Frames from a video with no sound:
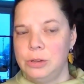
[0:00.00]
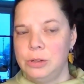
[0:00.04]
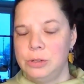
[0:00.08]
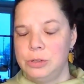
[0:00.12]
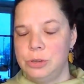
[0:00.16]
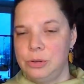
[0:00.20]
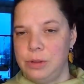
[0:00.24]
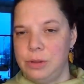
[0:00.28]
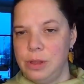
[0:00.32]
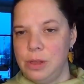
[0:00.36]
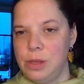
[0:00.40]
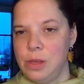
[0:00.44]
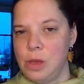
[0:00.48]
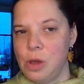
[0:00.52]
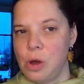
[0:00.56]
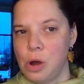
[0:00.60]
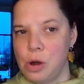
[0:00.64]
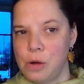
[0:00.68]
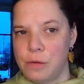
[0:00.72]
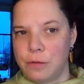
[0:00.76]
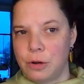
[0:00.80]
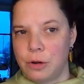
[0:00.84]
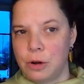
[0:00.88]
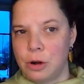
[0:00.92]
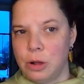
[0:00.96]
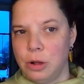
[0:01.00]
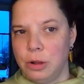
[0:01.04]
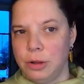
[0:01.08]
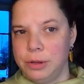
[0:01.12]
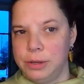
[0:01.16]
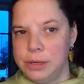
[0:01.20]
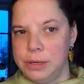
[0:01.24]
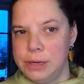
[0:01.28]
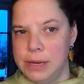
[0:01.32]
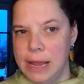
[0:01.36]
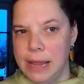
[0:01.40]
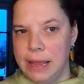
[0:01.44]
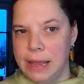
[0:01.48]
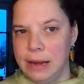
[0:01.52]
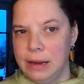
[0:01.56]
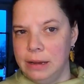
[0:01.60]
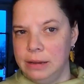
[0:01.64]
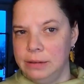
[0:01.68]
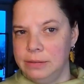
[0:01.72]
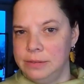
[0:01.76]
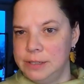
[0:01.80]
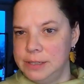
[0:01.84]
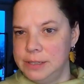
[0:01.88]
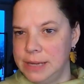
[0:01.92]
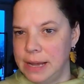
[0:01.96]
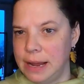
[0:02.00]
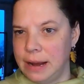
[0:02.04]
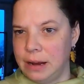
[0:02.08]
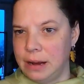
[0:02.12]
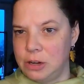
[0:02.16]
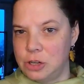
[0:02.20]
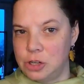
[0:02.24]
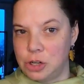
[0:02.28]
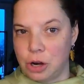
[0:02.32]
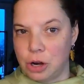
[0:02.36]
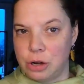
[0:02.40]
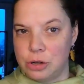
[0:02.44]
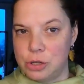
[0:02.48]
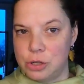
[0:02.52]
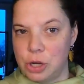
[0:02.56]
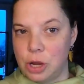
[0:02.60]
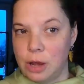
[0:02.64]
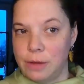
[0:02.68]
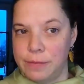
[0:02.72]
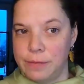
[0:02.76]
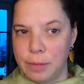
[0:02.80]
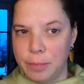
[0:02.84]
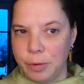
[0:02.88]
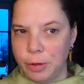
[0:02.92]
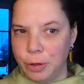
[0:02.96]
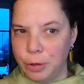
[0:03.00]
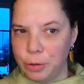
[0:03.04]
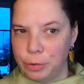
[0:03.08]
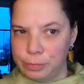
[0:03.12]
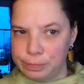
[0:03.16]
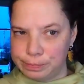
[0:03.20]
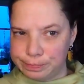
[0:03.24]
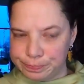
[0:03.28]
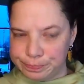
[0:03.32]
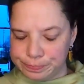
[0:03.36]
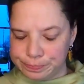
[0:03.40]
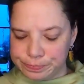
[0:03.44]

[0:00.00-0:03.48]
due to the overall negative static charge of the balloon.